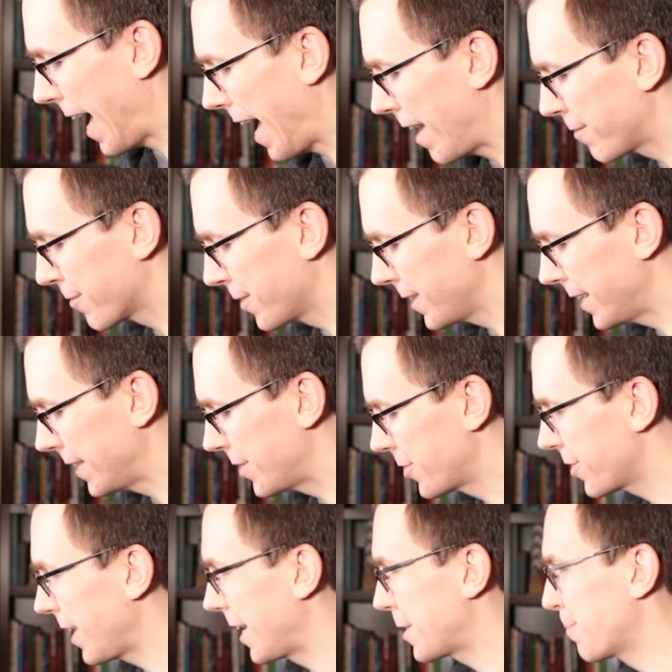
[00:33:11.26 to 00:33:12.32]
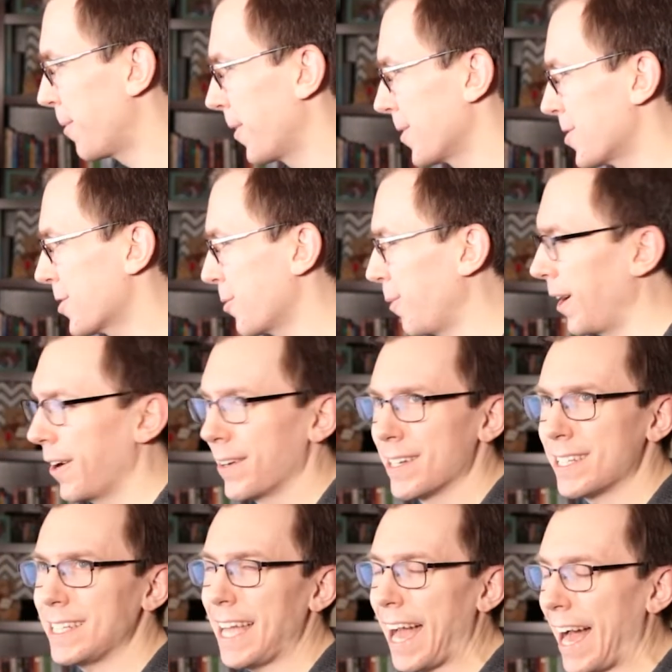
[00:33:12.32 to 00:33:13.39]
average. S bar squared
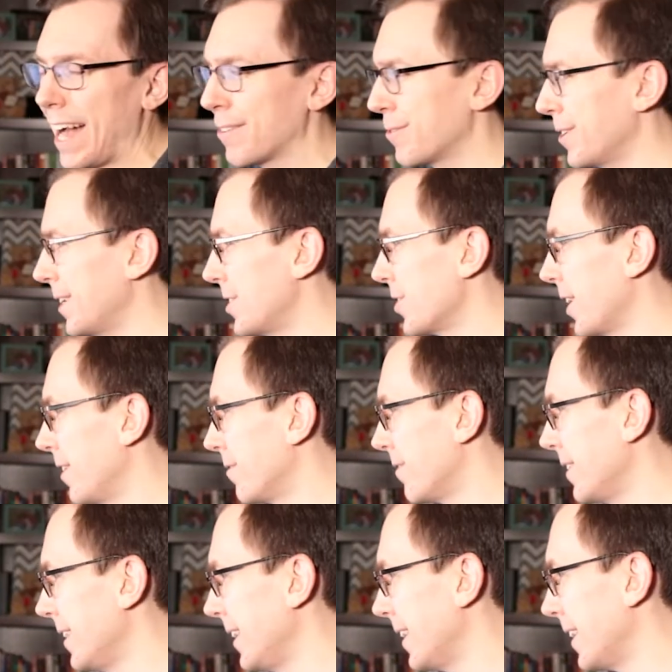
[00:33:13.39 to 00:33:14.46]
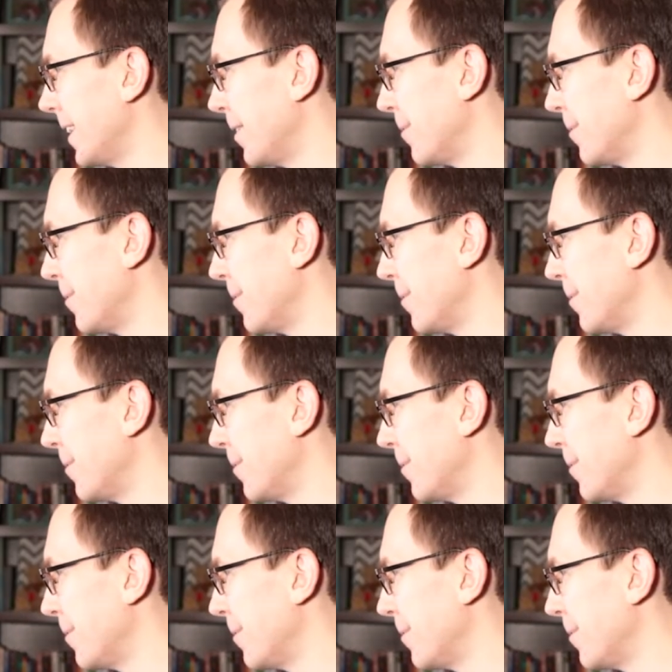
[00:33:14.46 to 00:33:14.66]
is the average of the